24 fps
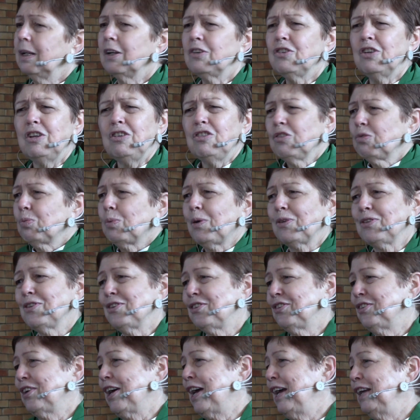Now, Jesus
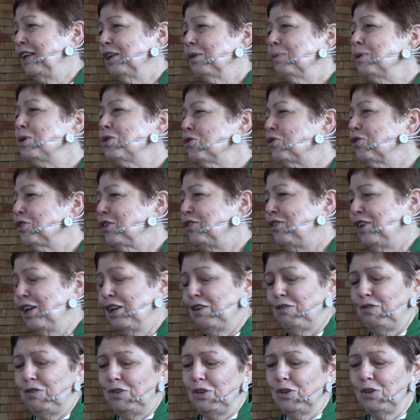wasn't saying that we shouldn't
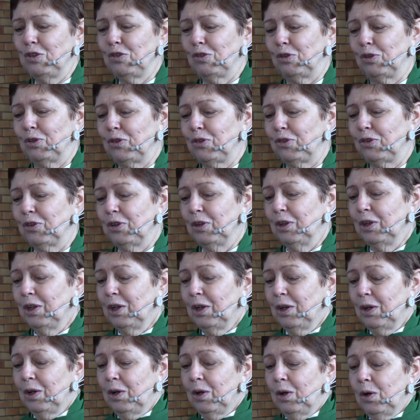attend funerals
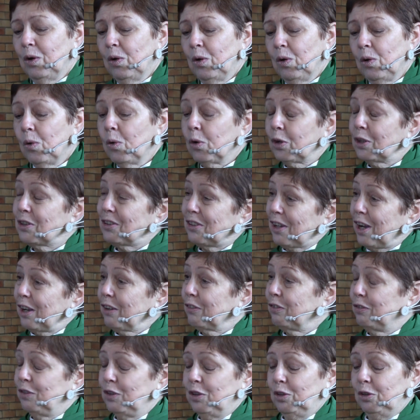or
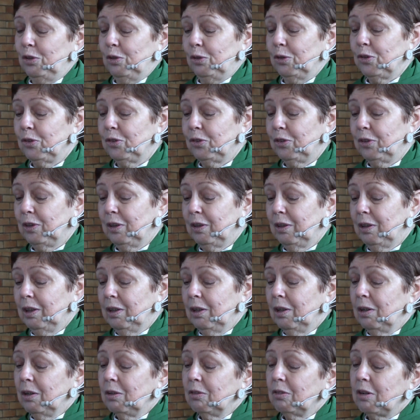conduct funerals.
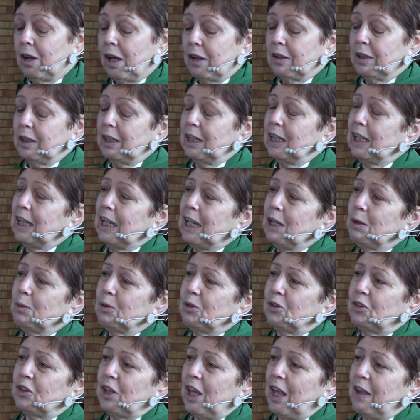Rather, he
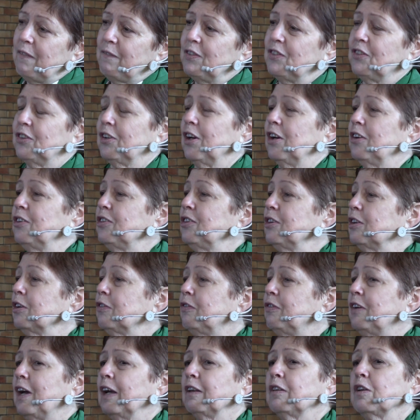was emphasizing
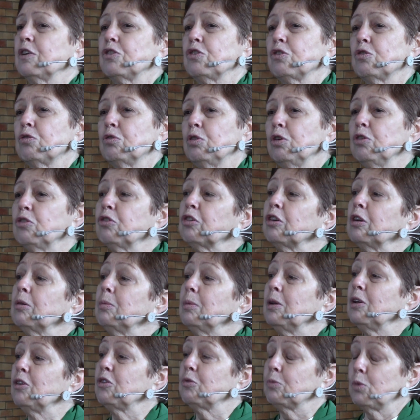the fact that
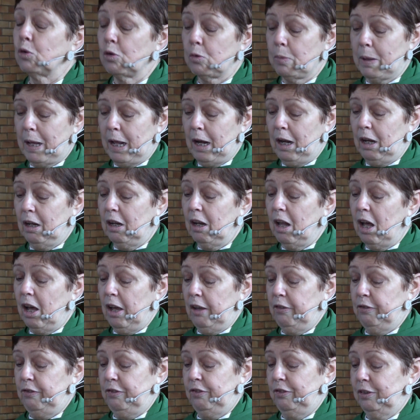Jerusalem is more about
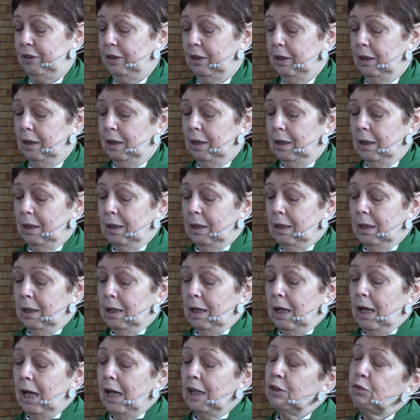life.
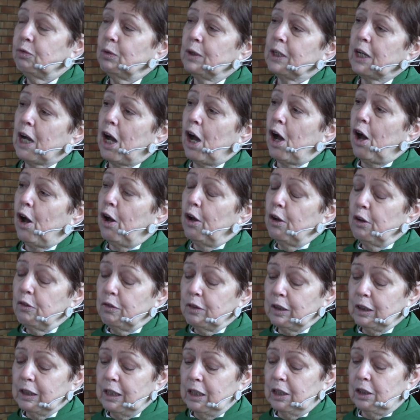And if we are
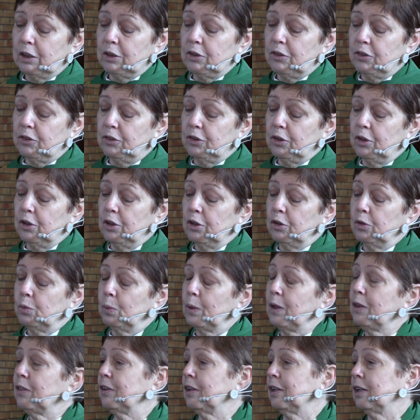overly
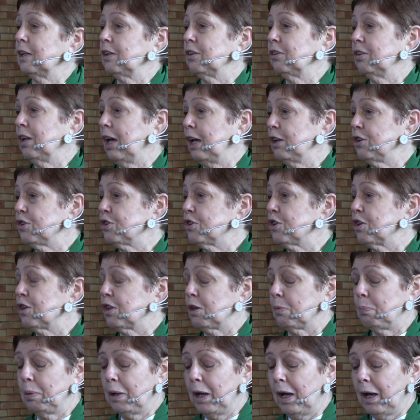concerned with and attached
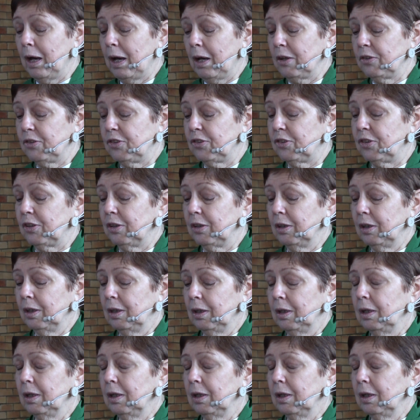to the past,